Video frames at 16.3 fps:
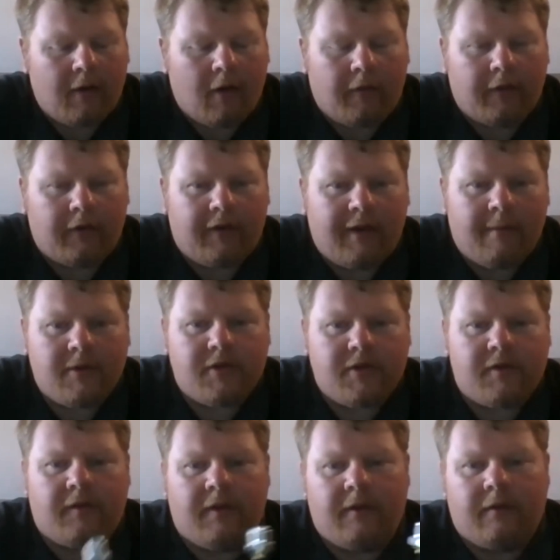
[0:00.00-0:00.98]
On the
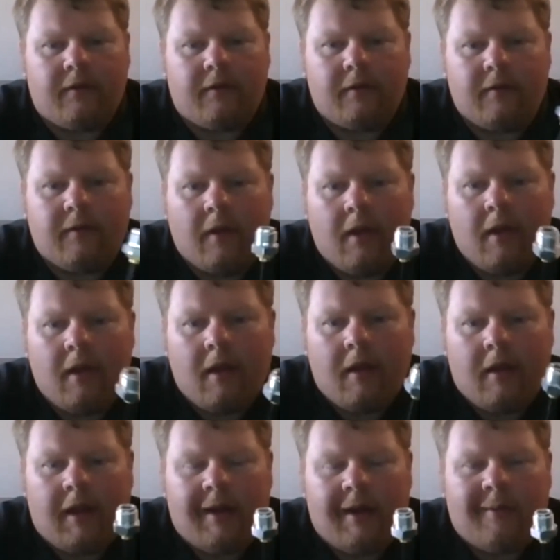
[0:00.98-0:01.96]
temperature sensors,
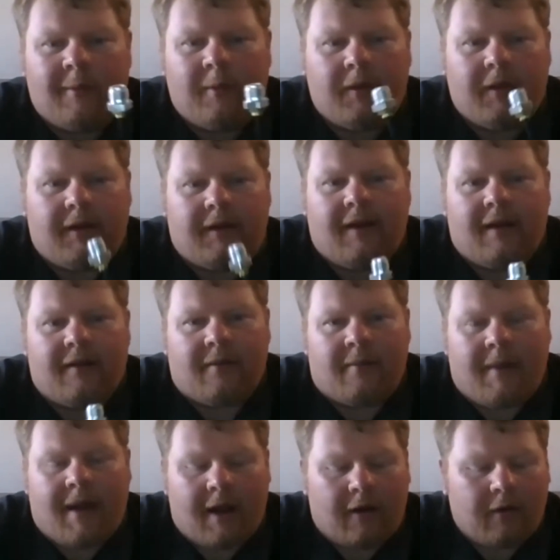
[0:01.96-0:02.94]
it really doesn't
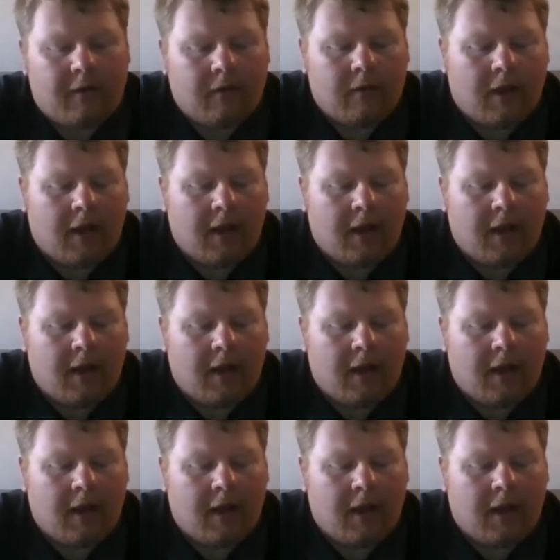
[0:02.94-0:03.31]
matter.